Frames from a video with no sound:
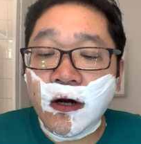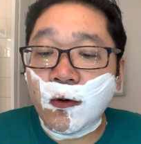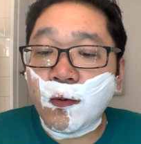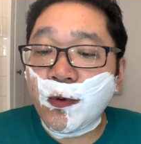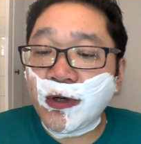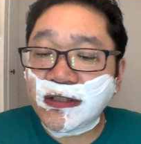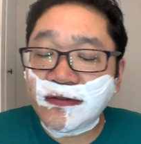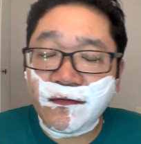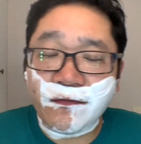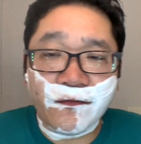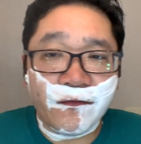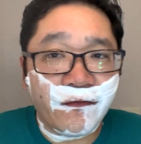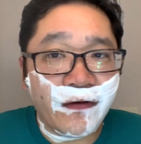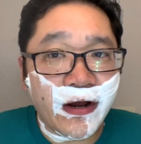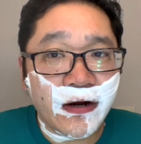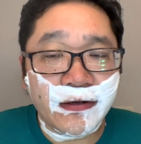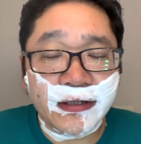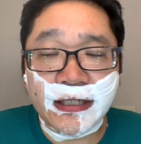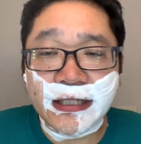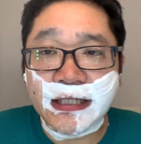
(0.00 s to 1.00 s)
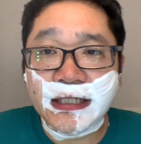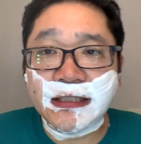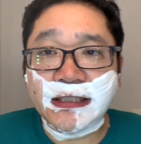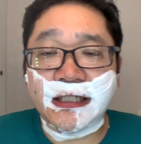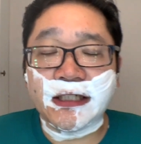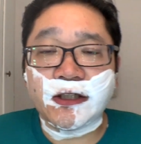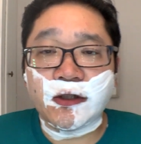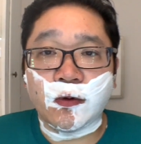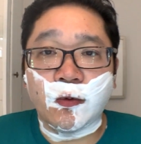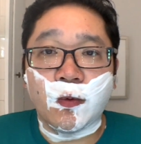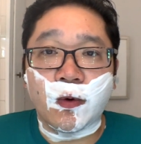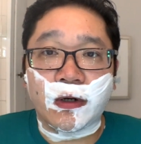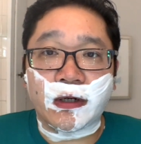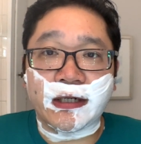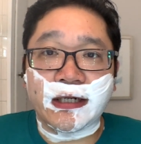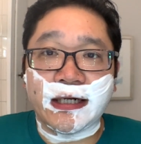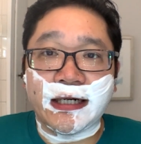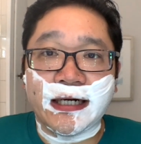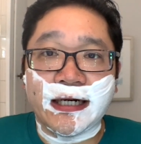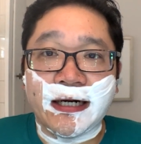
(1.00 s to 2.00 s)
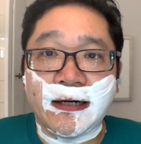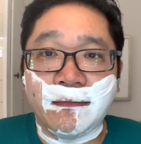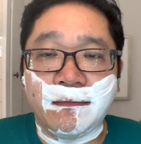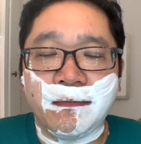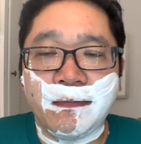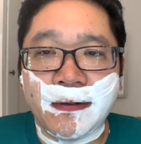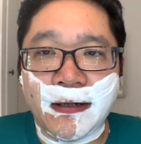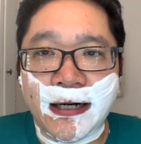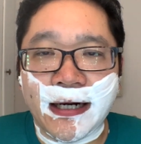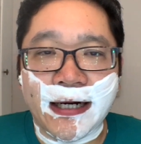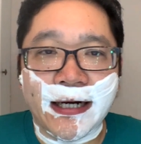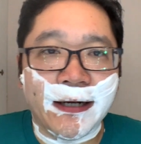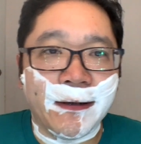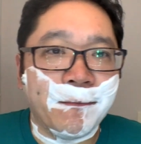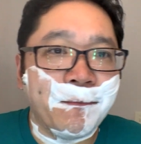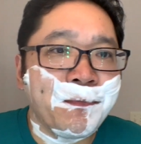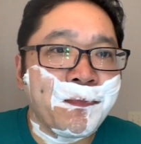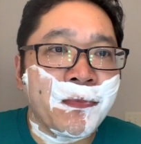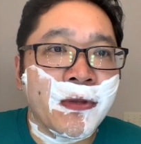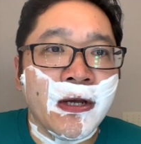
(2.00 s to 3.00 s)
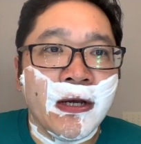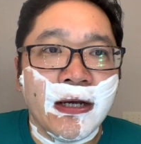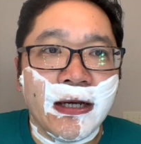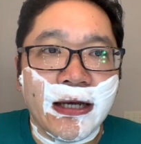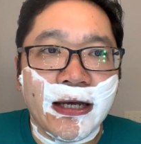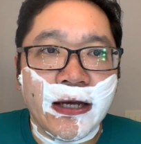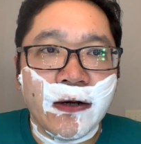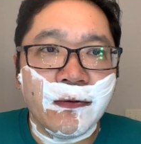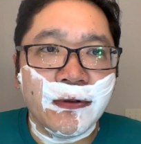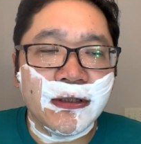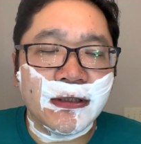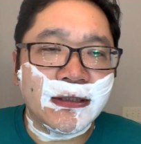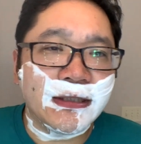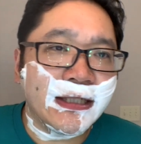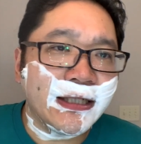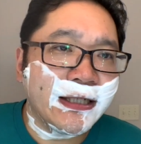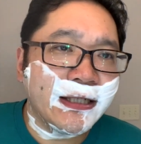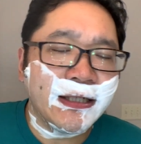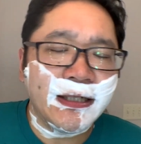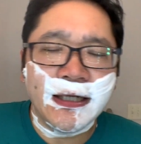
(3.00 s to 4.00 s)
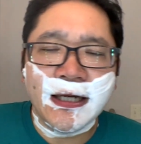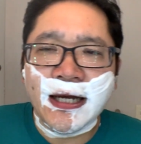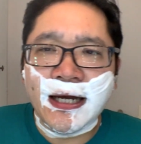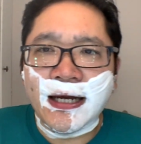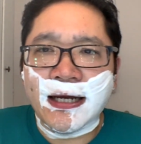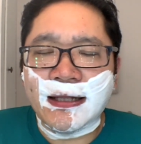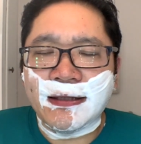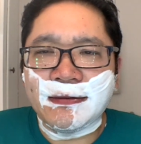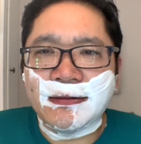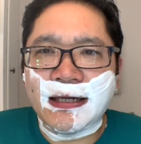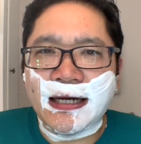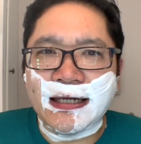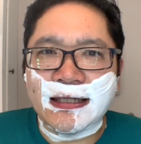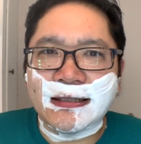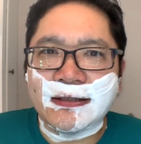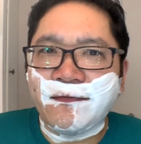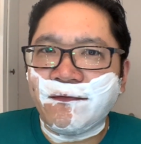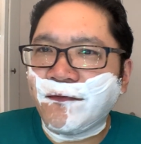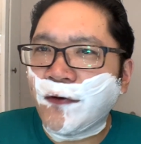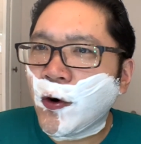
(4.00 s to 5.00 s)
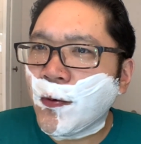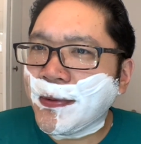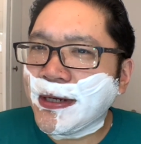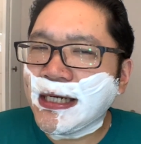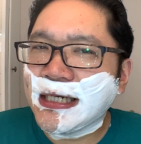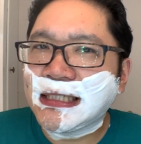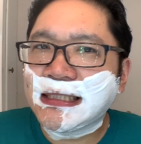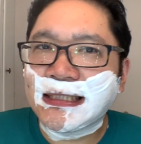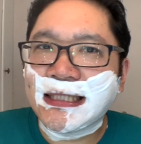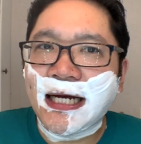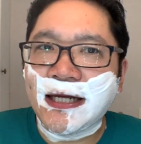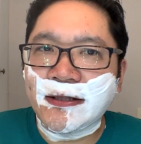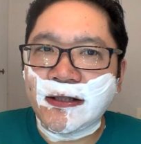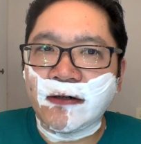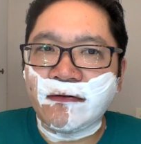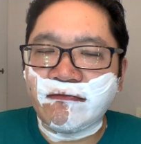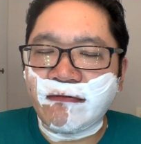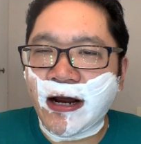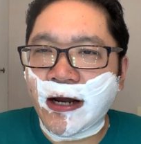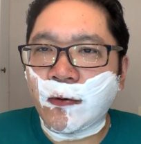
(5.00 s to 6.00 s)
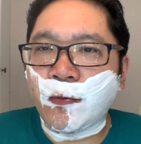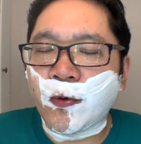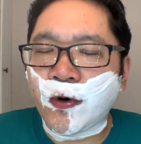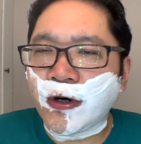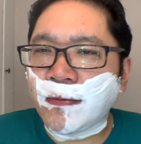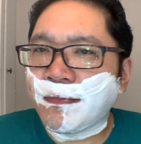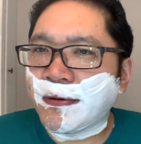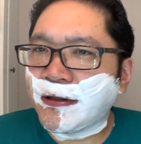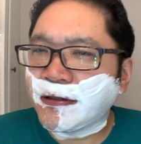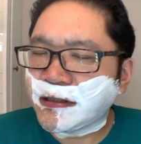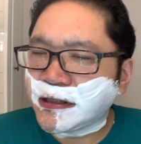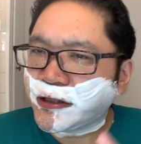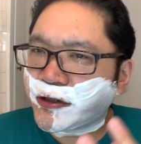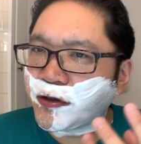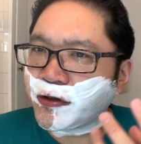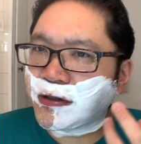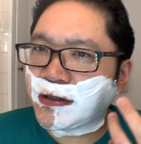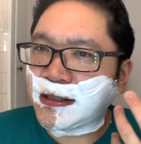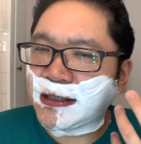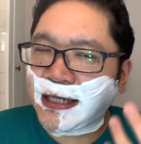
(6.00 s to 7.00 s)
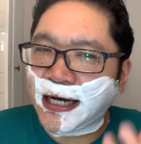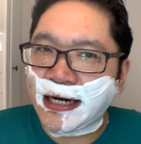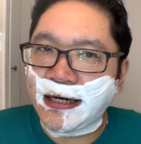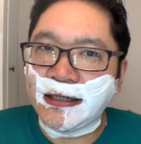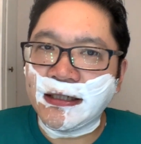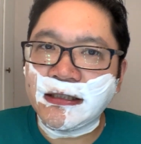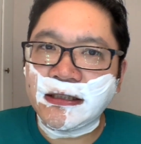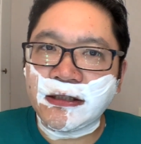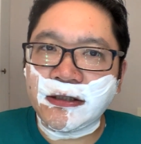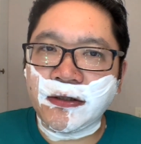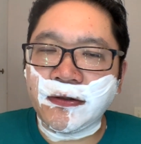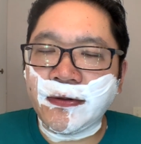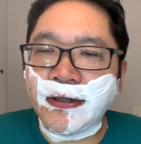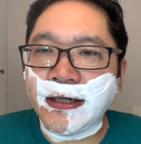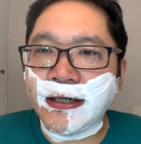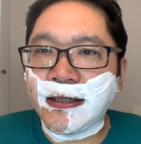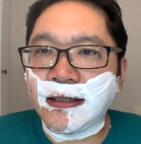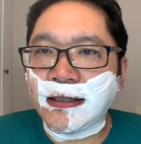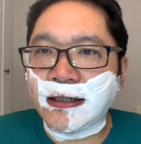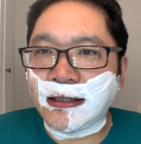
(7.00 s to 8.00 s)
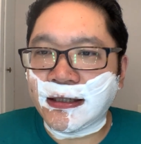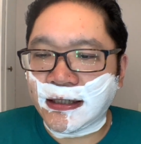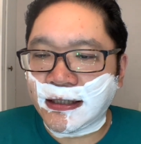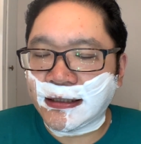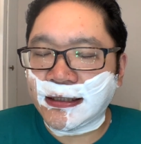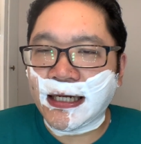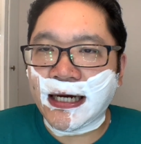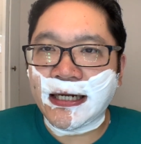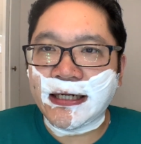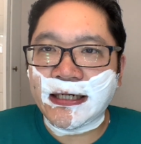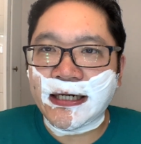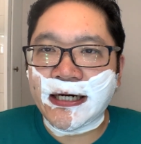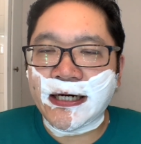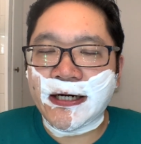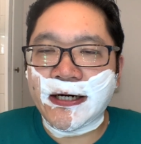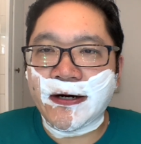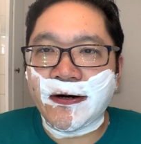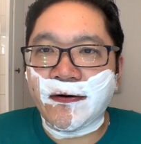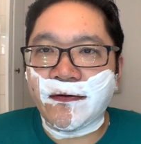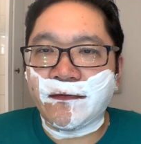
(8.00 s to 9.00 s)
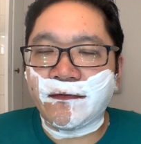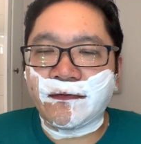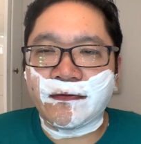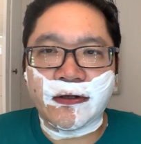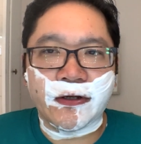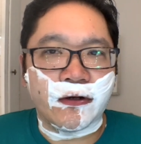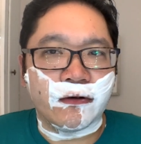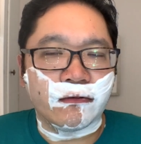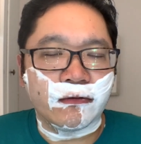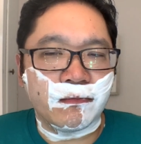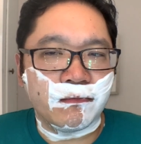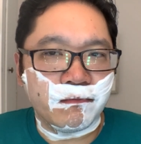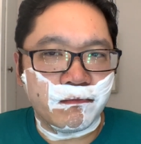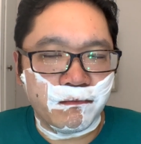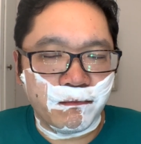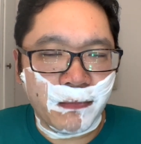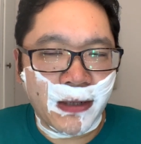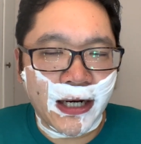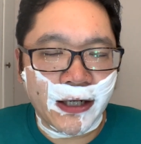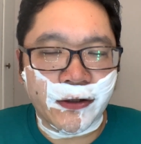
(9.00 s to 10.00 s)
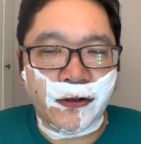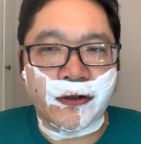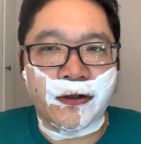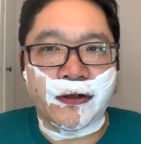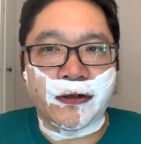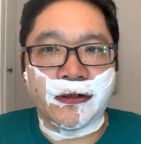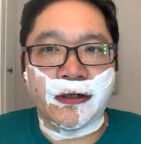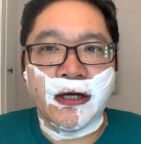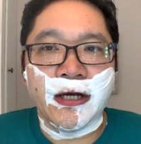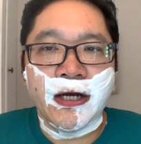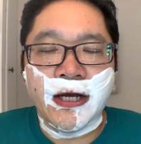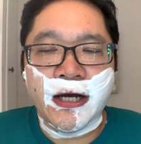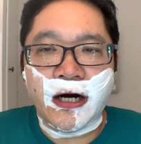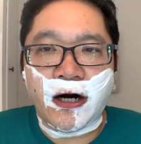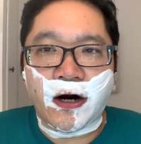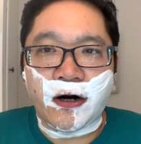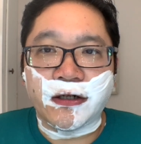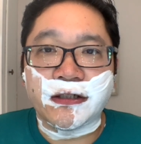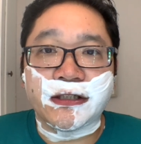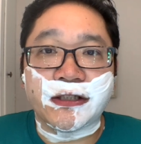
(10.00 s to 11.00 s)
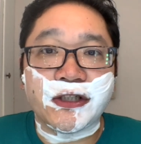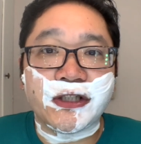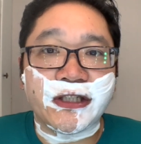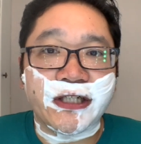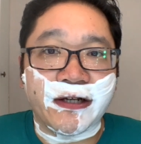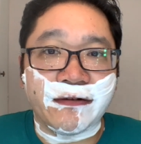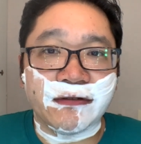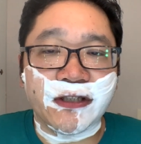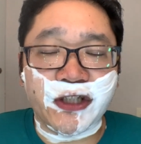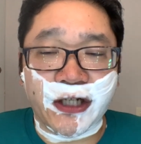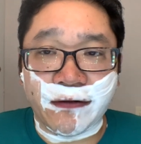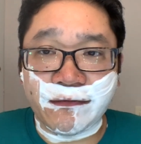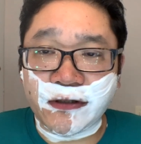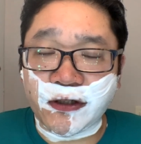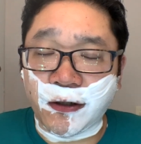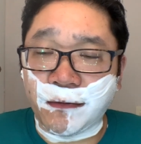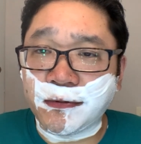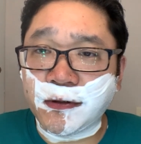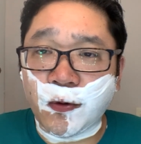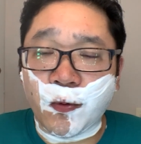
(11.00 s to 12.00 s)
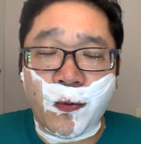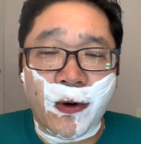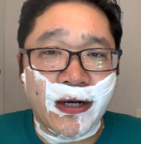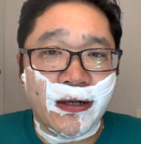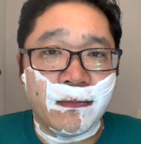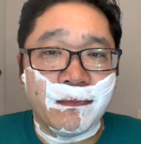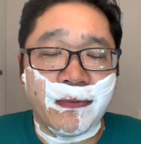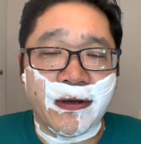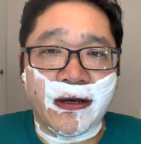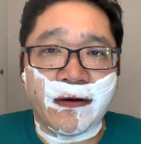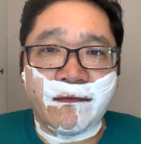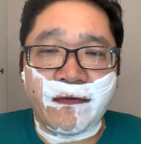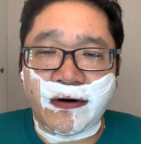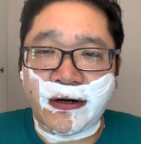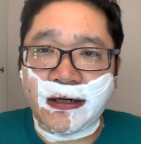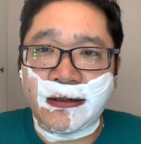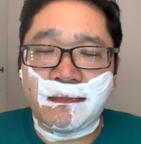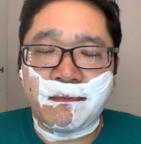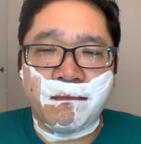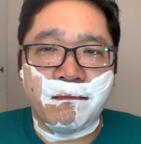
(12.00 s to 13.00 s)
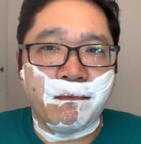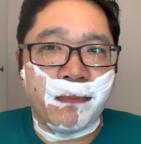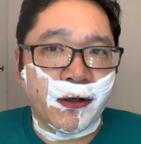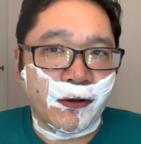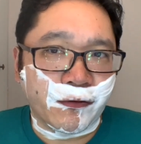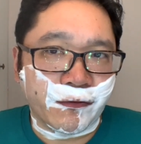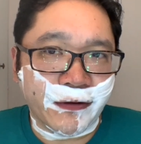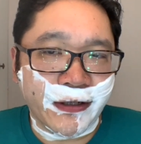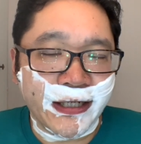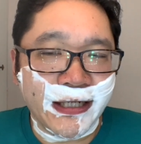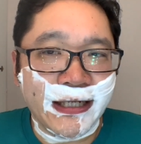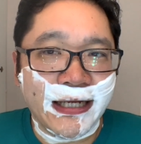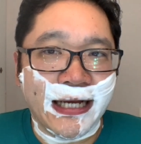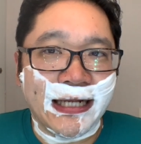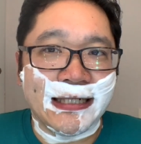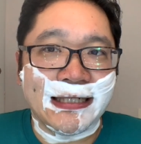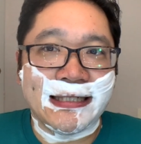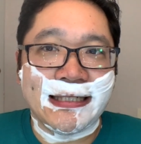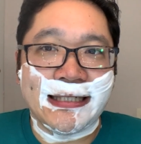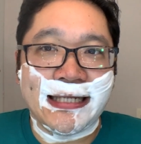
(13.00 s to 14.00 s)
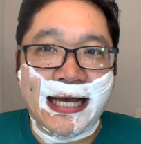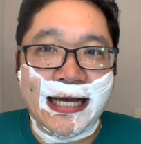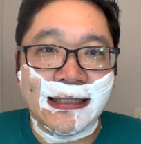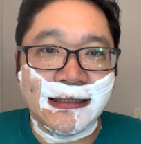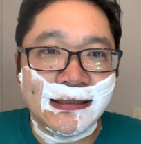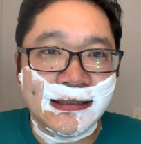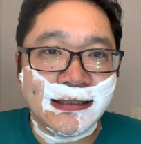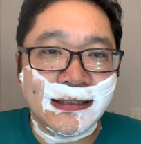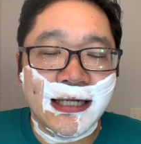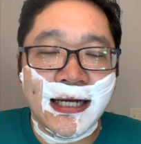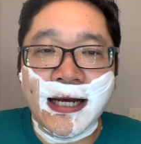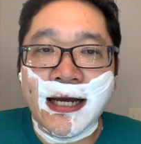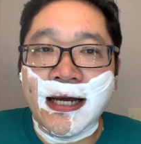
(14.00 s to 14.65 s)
was very easy to work up. It was foamy is not the right word, but there's a certain lightness to it. A lot of, you know, modern artisan shave soaps wind up being very buttery and dense.